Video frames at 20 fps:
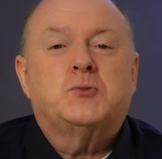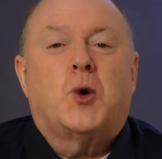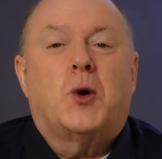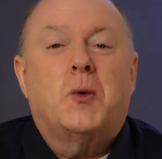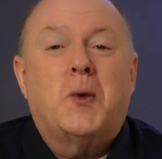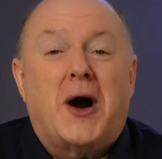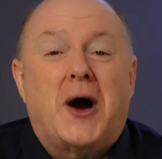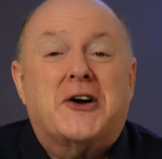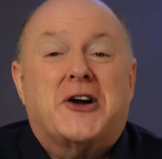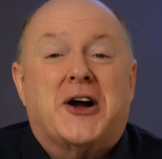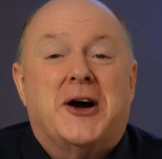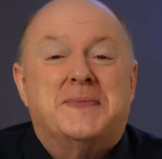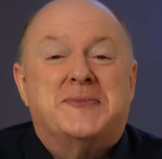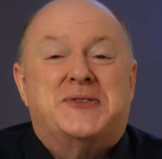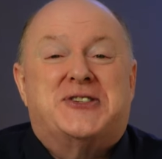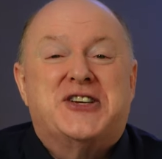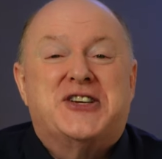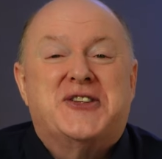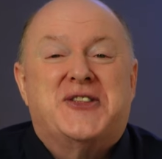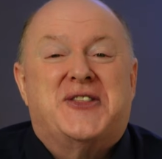Well,
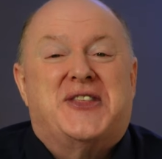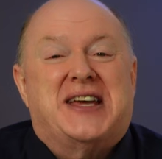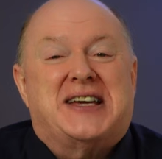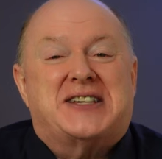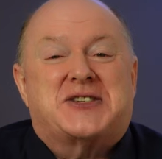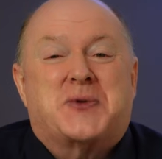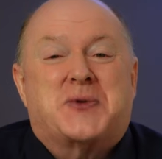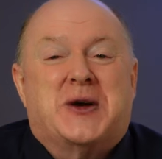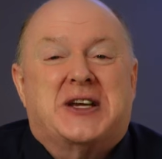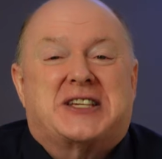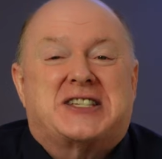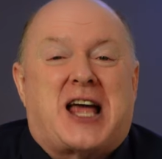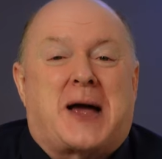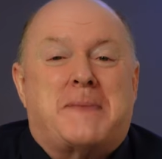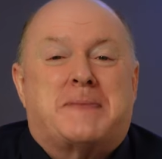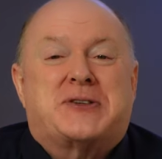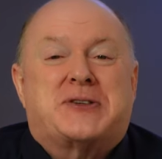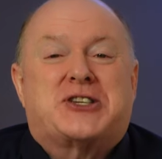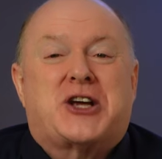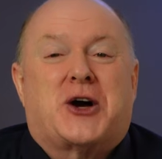welcome to this week's
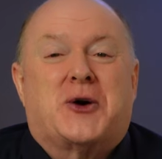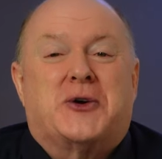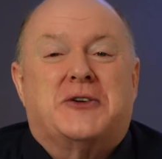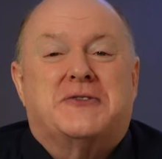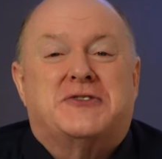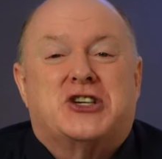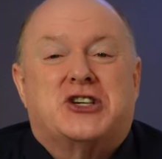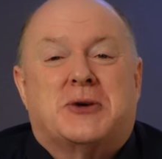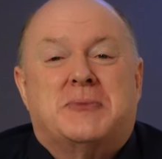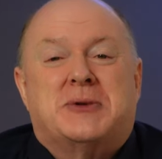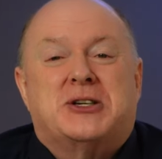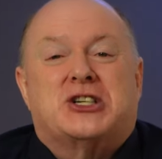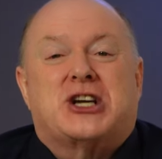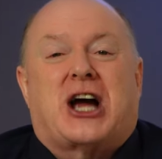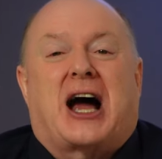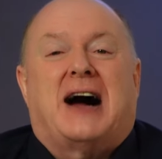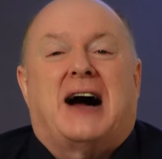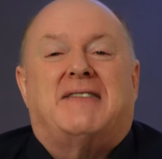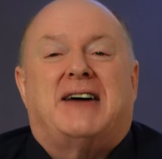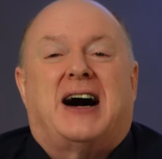episode of Jim and
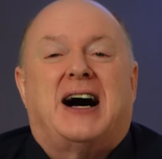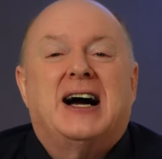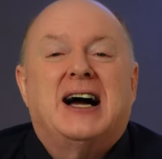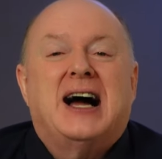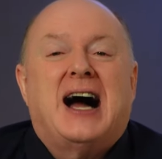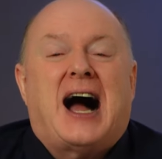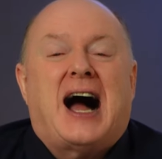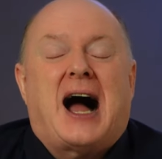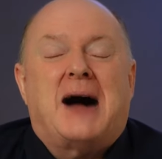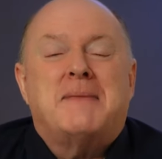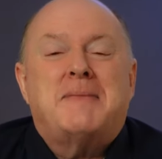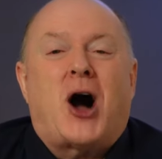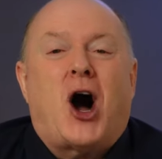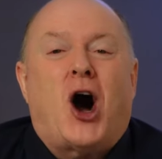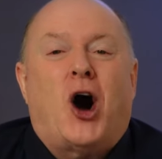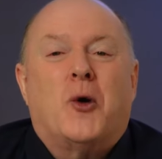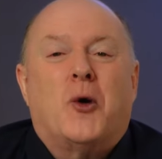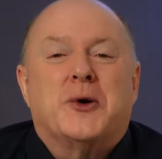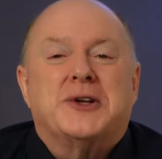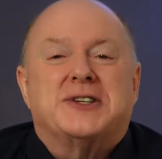Java. I'm
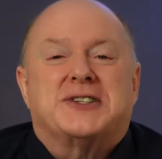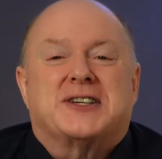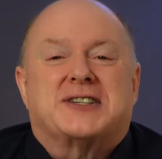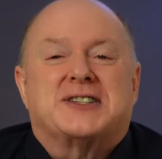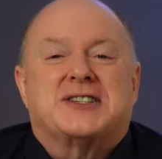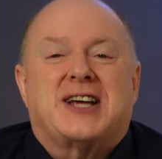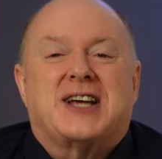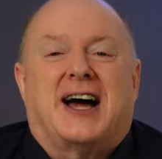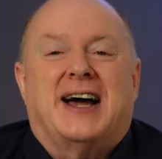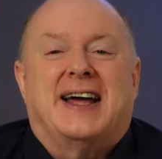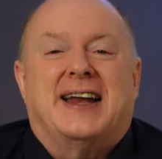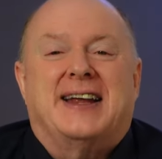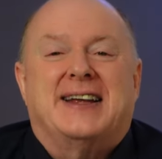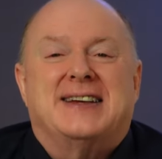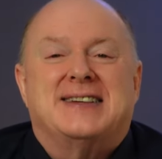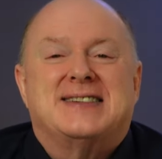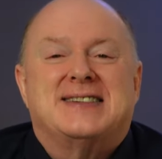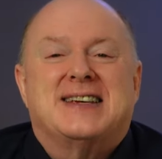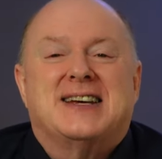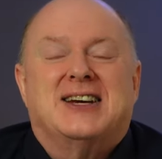always
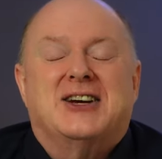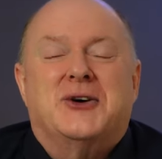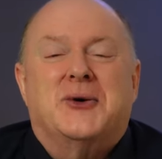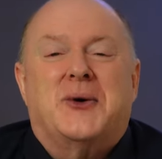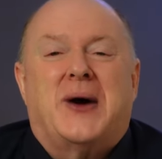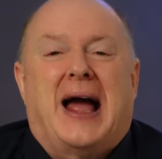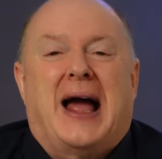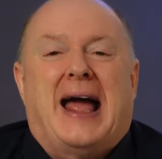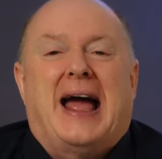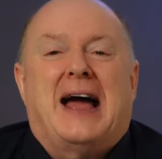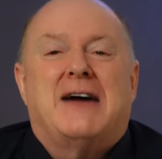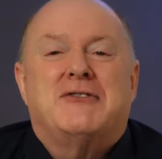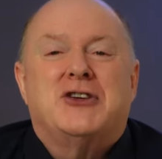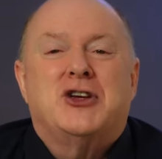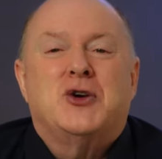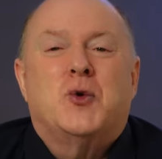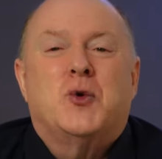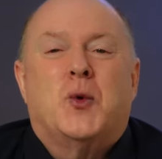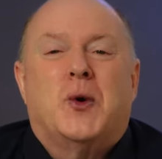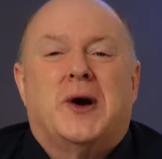excited to have
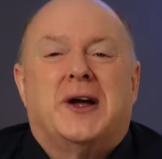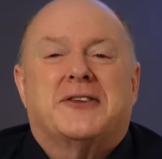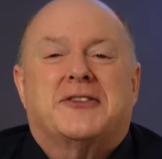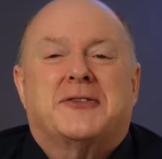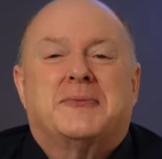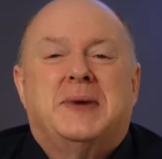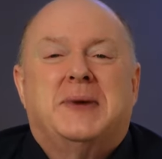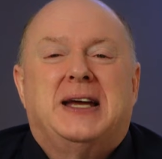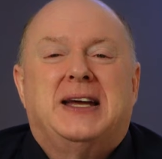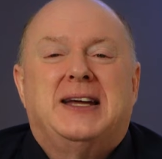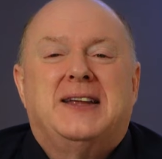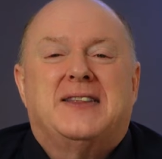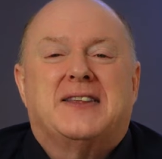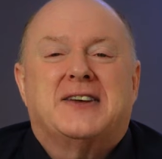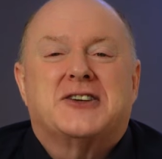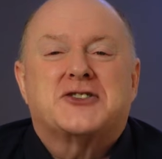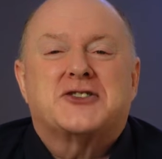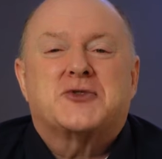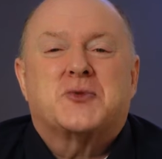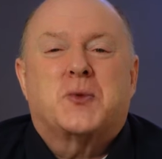you with me
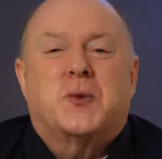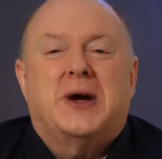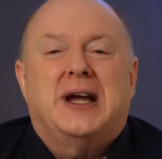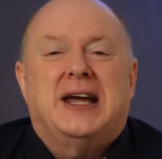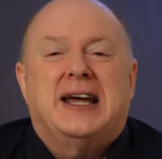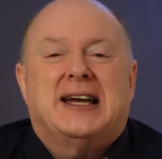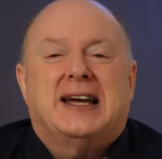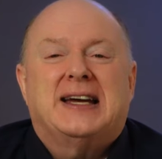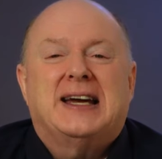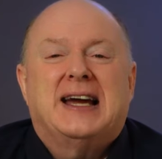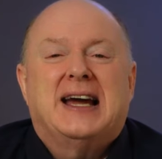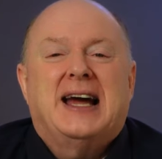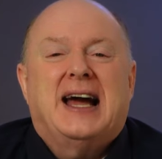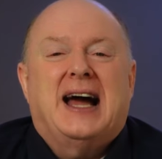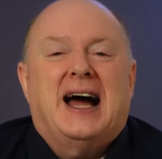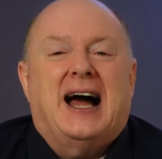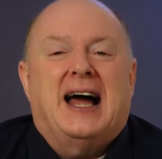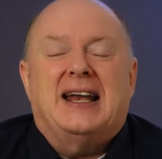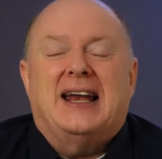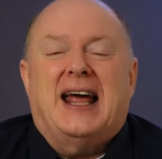this week
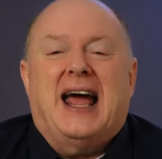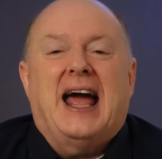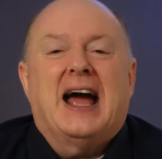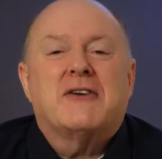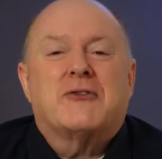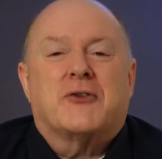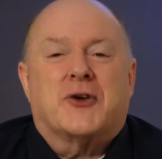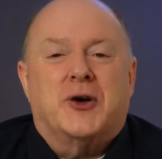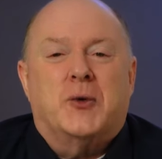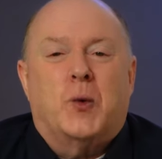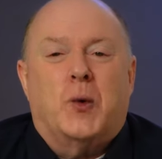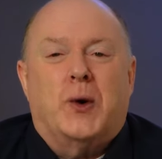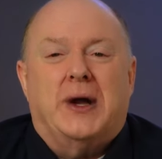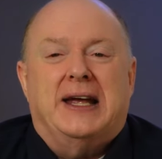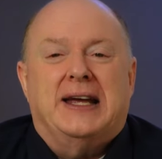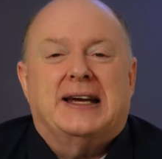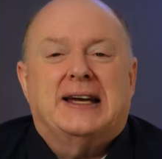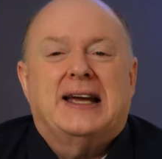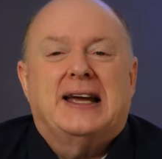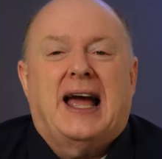and every
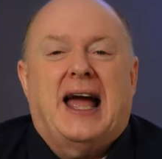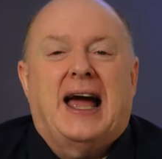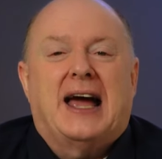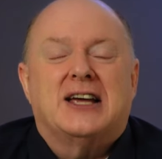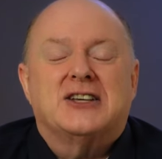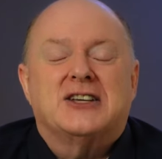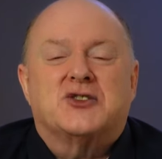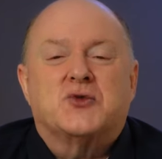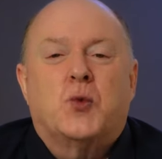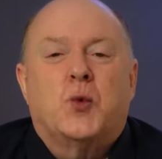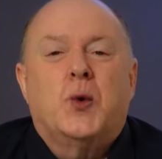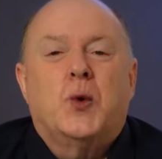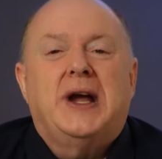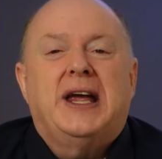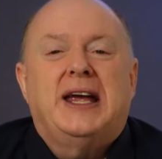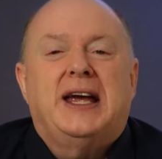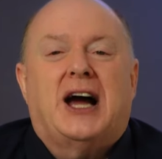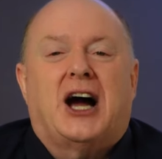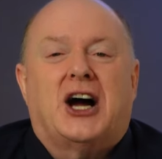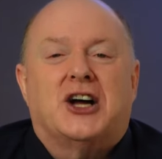week as
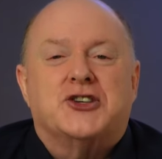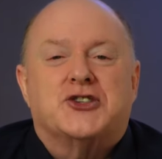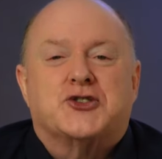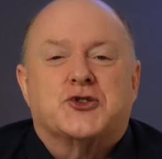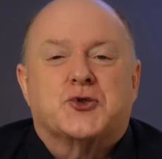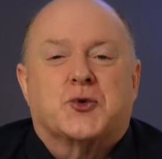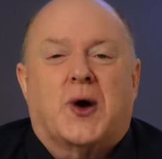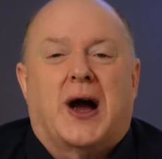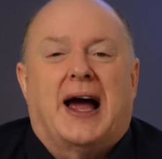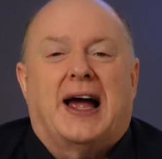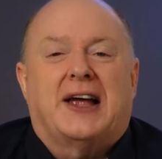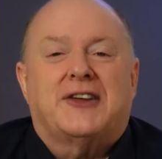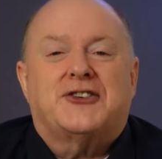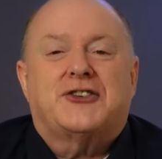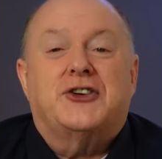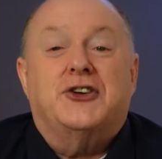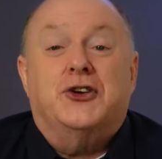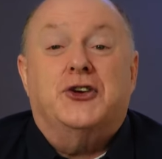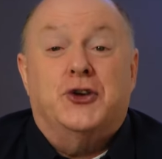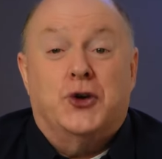we
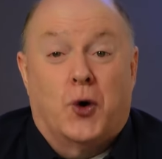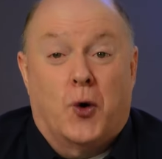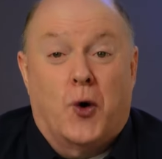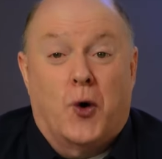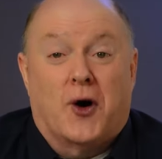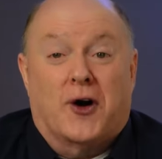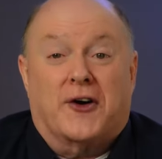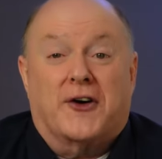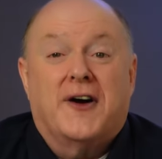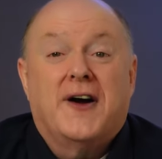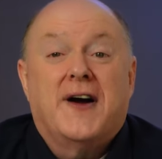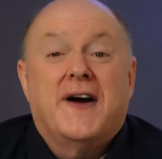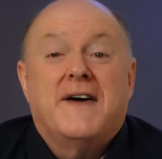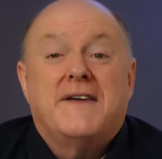address your